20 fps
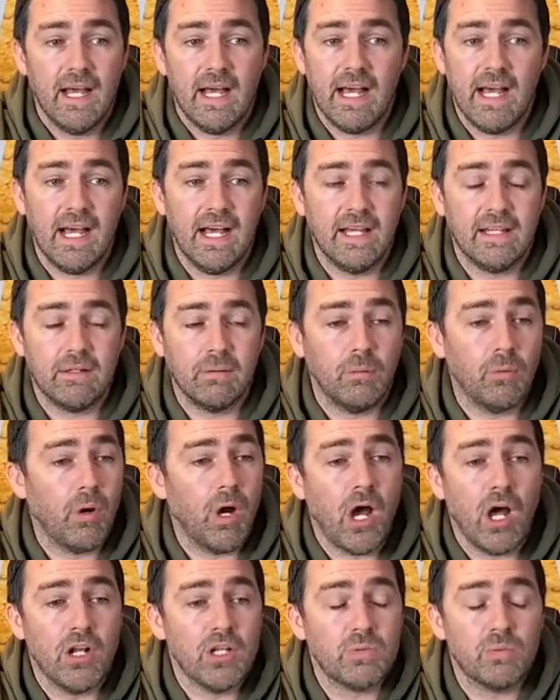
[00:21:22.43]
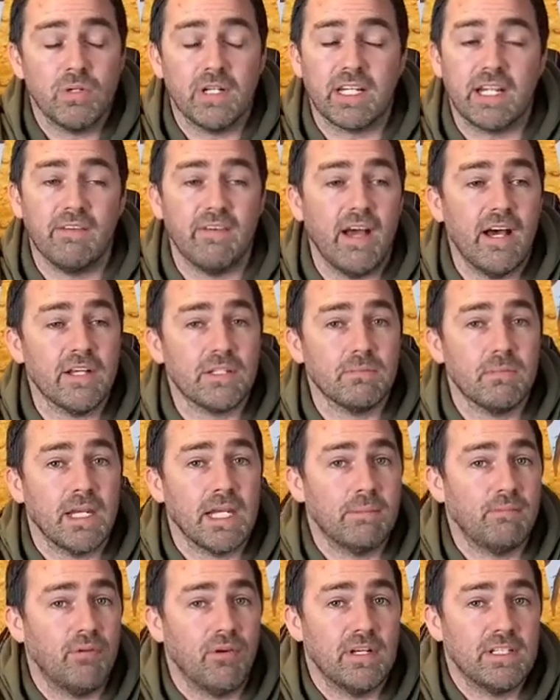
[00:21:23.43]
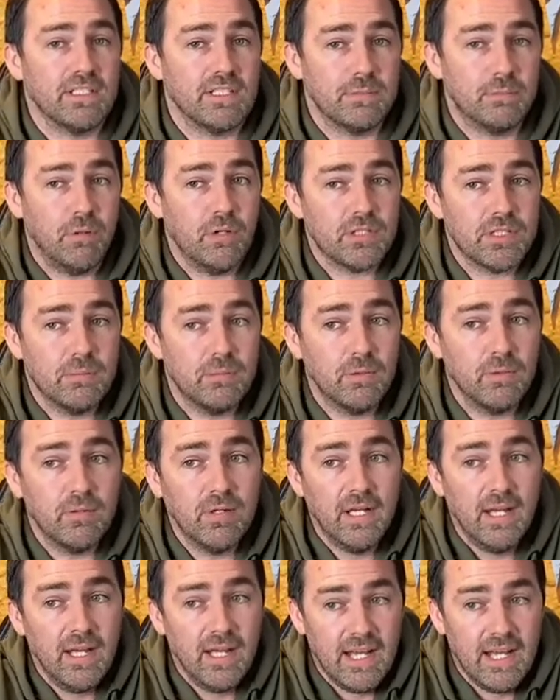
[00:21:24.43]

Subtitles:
and I just want to give out as many prizes as possible.